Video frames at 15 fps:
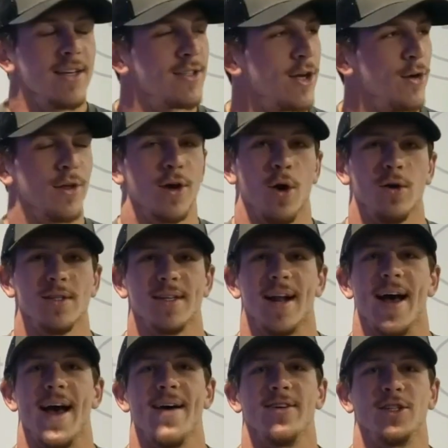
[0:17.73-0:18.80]
So the goals that
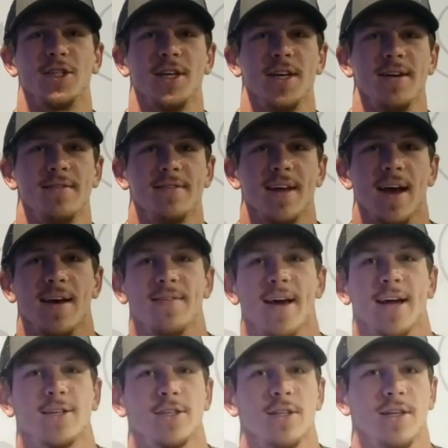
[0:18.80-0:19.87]
I have achieved, I've
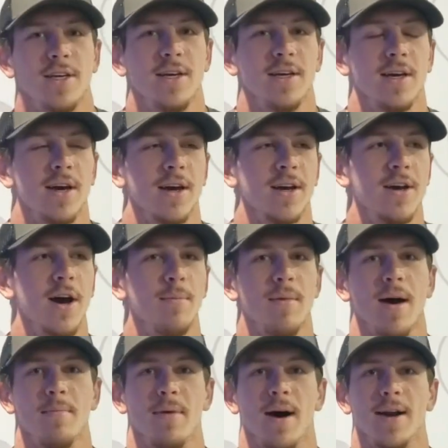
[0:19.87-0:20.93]
actually cut
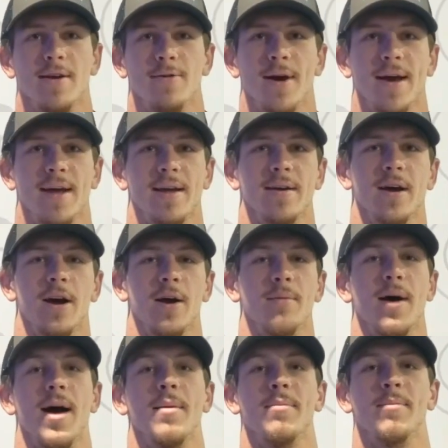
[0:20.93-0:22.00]
my body weight or
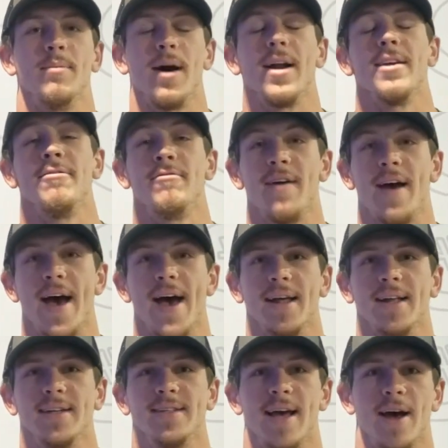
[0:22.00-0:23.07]
my body
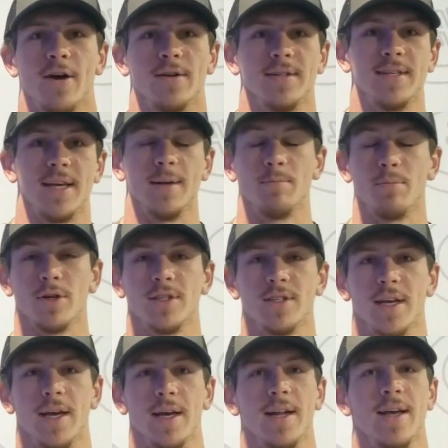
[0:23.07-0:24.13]
fat down ten
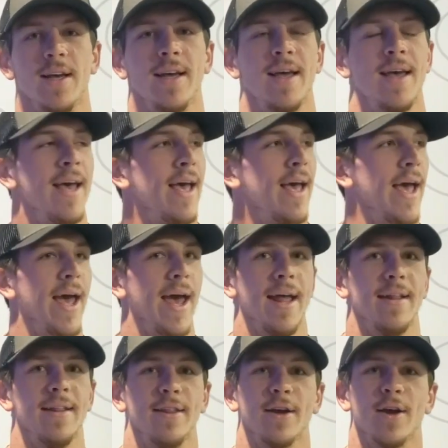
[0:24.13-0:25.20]
percent,
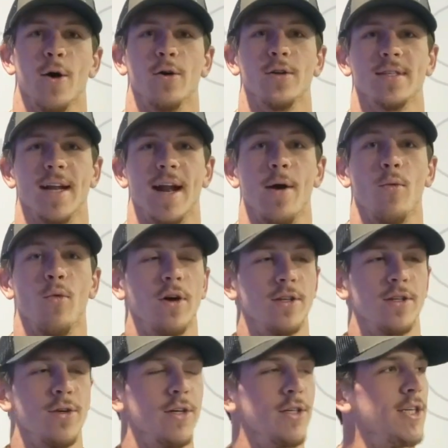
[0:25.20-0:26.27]
and the goals that I
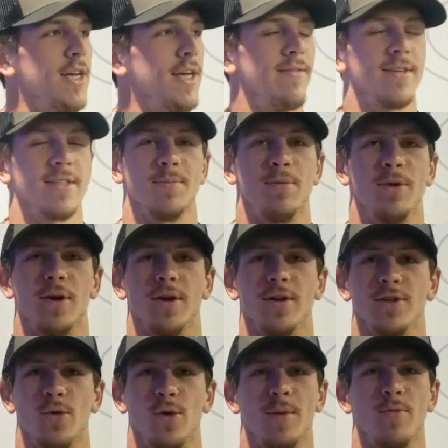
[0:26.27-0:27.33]
want to achieve is to put
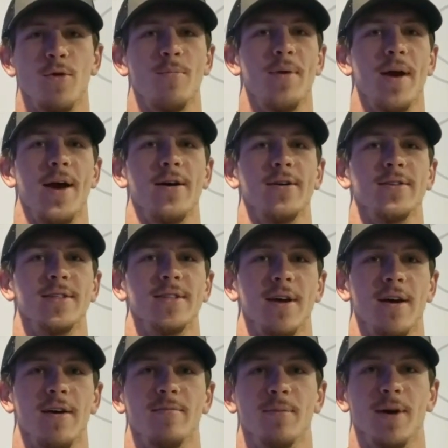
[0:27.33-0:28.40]
on twenty more pounds
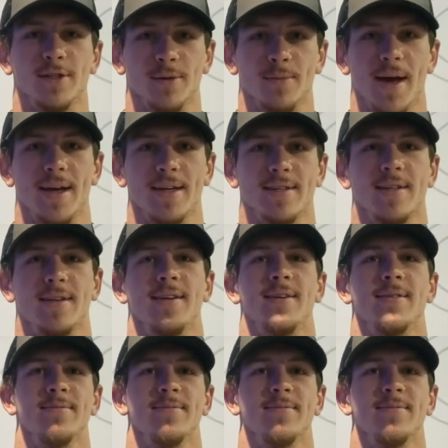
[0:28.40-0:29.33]
of muscle mass.